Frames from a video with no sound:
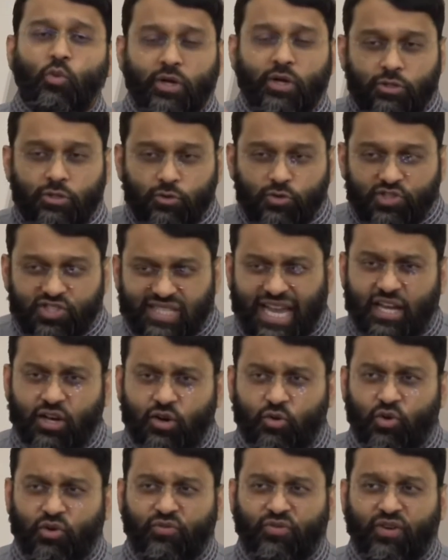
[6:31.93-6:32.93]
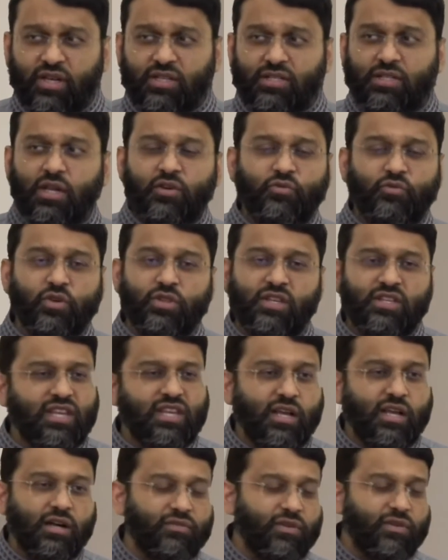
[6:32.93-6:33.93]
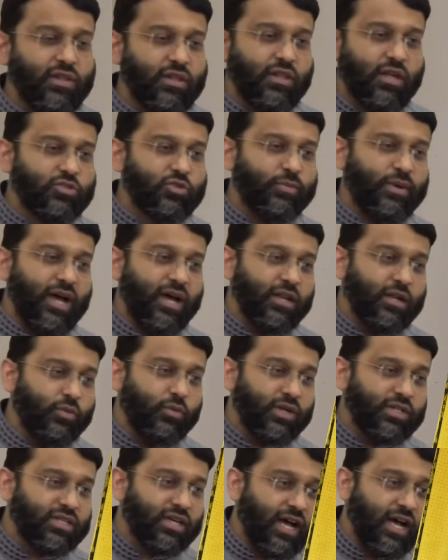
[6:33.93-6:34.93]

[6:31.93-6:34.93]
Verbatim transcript: when you sacrifice for the sake of Allah subhanahu wa